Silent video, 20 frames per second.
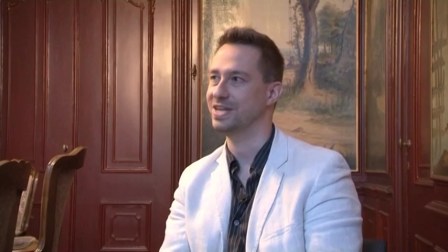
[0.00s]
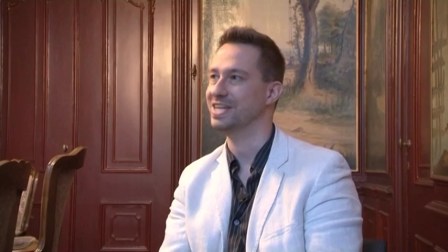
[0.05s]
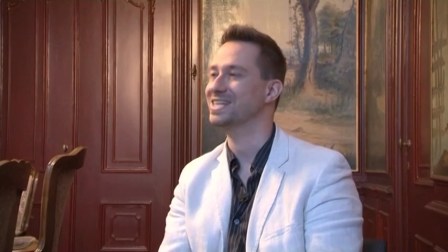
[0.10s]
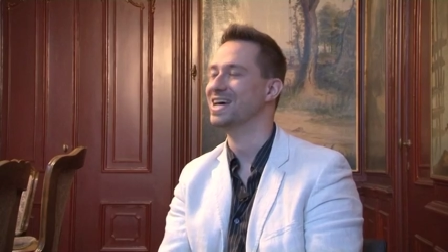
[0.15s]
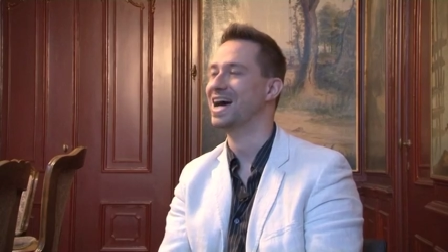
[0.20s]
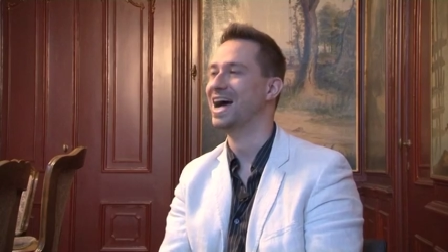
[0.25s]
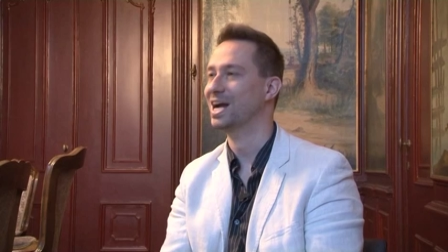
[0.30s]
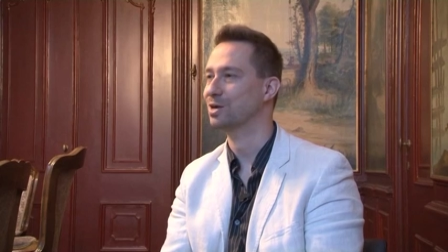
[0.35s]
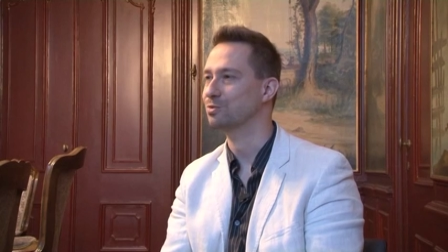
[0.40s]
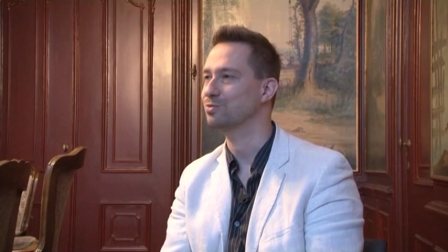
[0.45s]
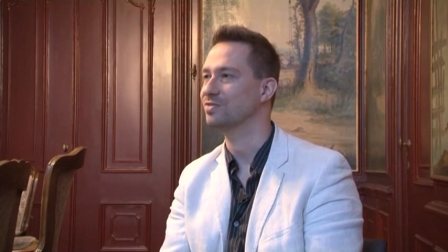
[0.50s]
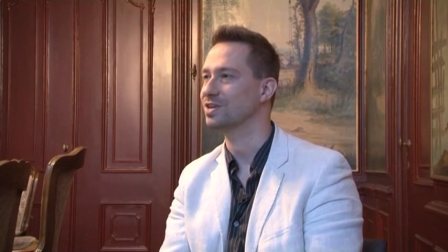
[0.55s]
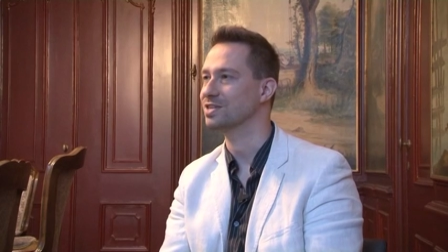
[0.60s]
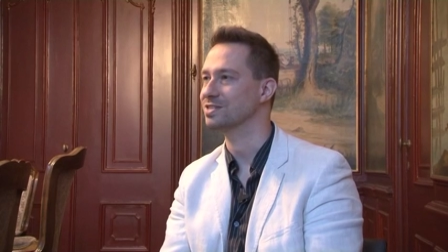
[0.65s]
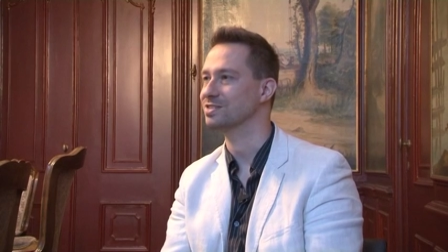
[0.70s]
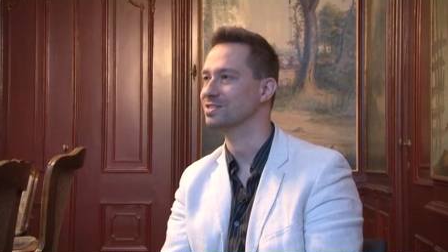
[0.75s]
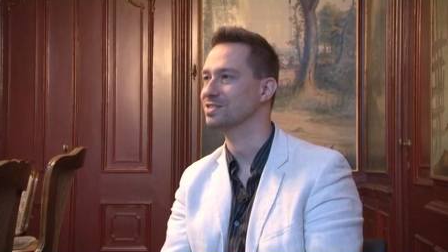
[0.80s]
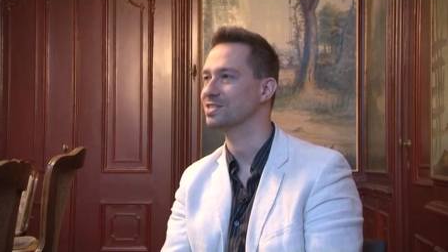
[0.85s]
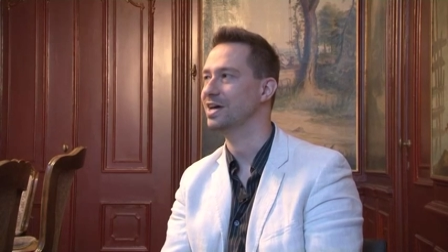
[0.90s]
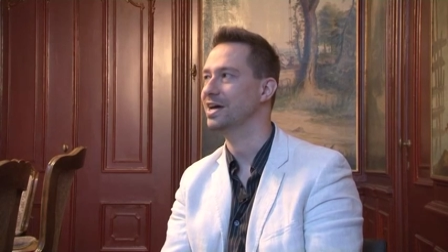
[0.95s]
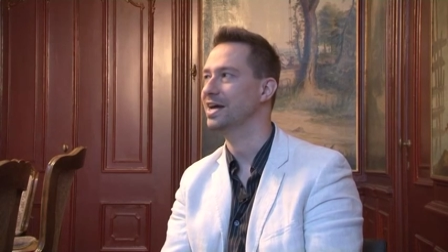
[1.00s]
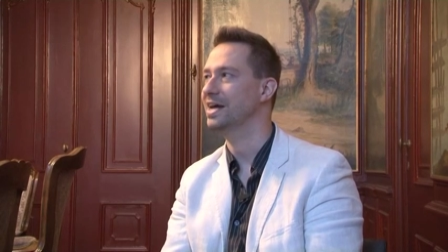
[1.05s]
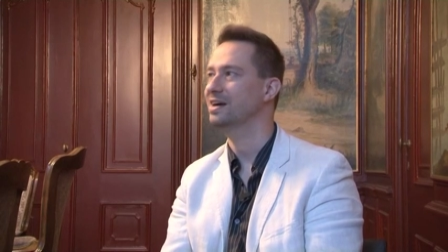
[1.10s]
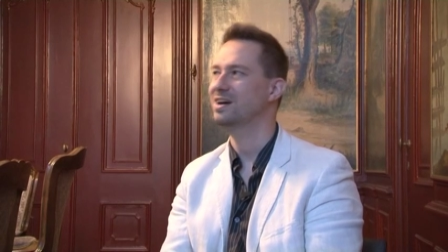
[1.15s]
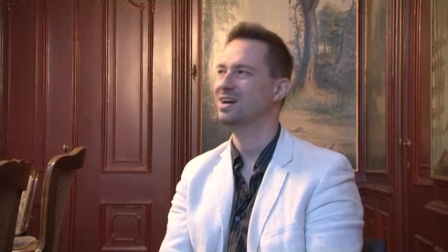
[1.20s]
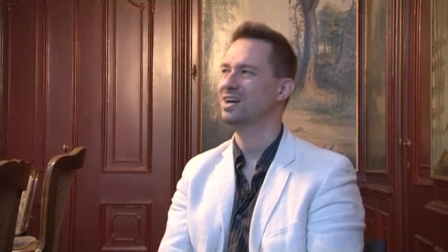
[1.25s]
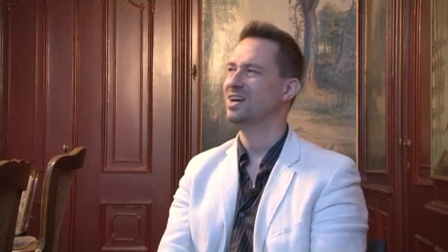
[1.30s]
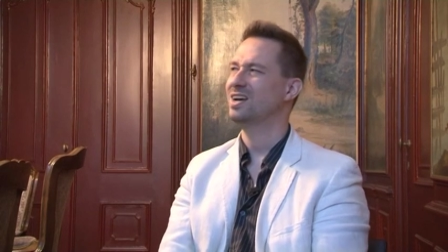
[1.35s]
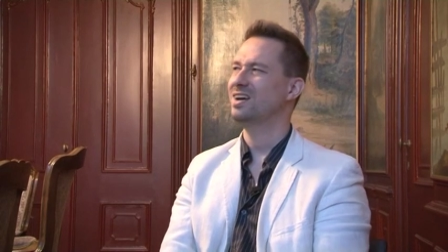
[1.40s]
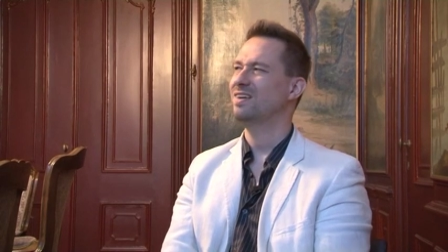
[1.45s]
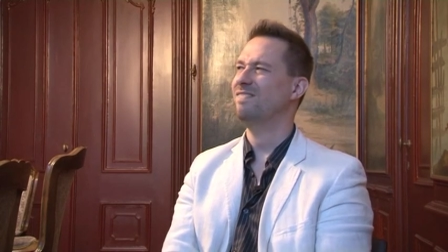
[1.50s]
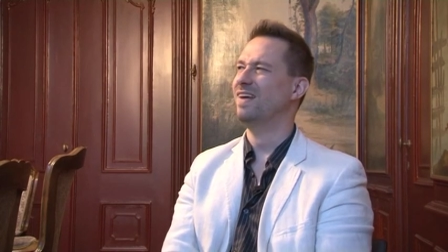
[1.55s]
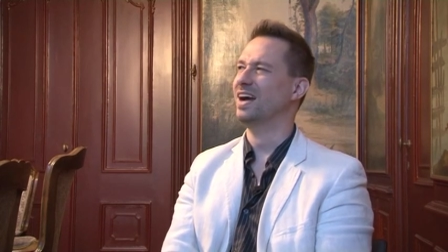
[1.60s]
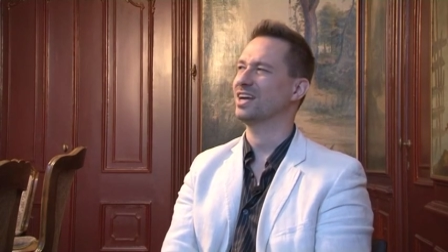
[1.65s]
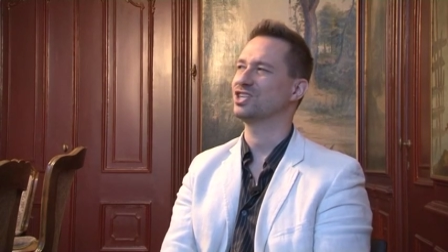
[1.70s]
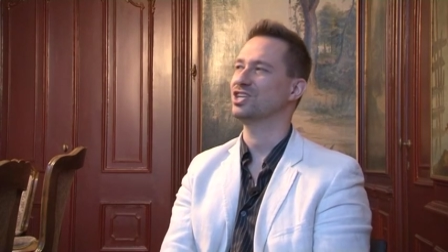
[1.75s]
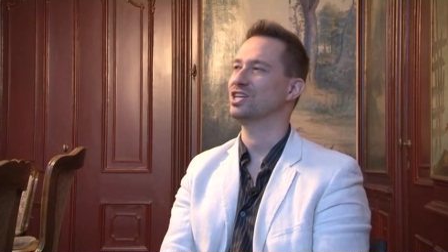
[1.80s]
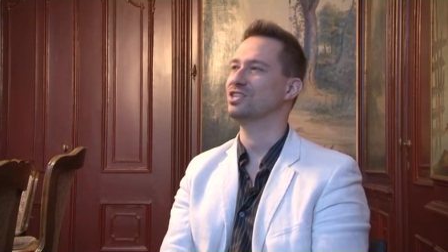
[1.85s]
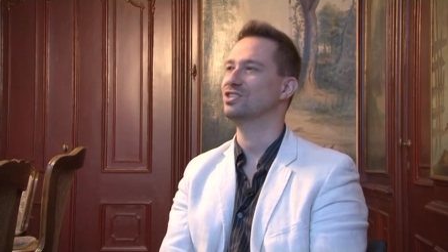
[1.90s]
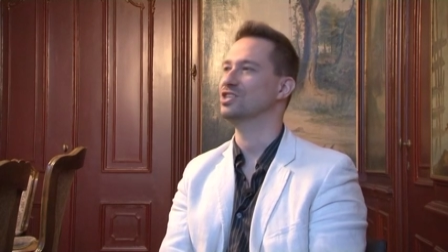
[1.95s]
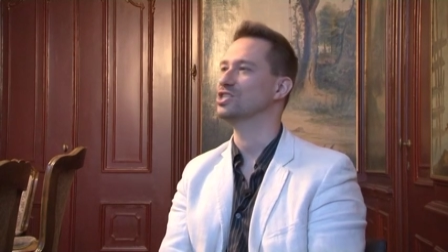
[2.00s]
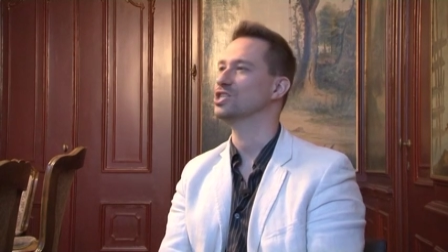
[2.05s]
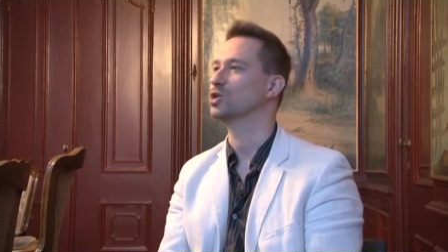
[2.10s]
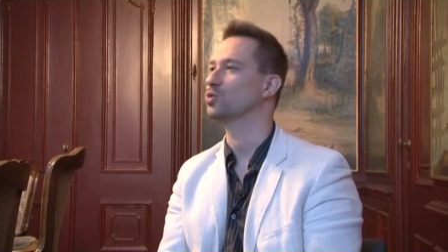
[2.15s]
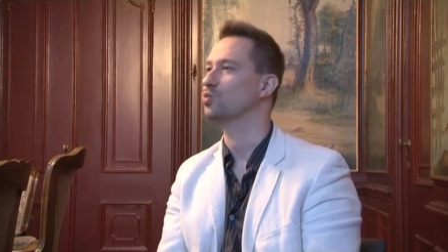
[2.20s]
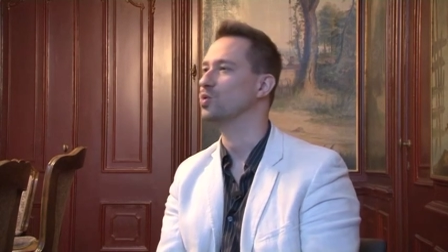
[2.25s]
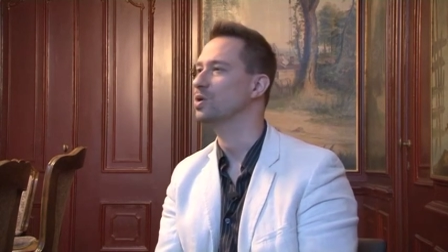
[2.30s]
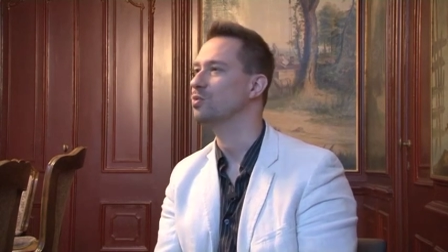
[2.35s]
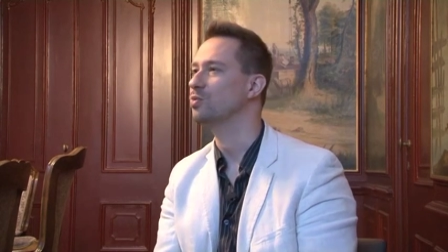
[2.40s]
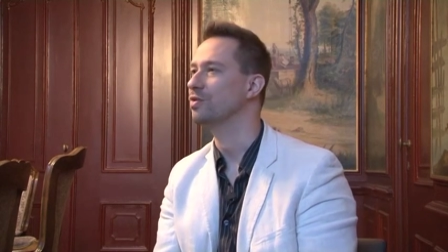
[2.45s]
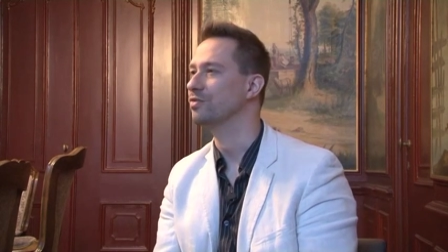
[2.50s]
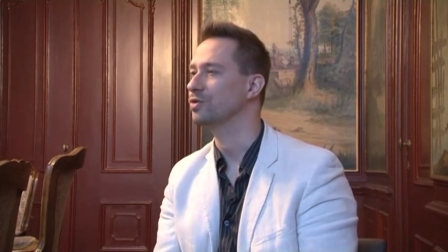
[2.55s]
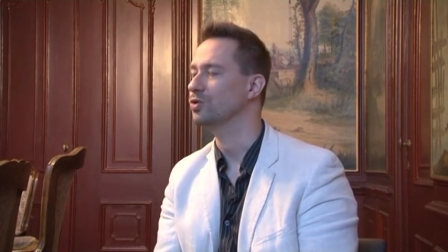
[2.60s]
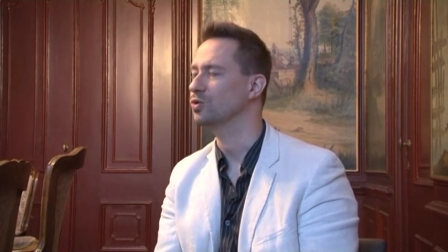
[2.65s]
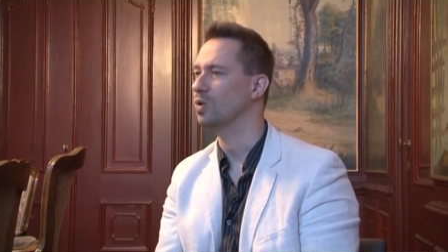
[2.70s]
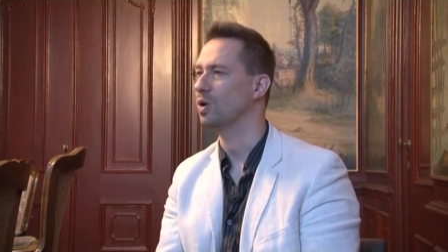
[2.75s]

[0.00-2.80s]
interact with us and say, actually, I disagree with you,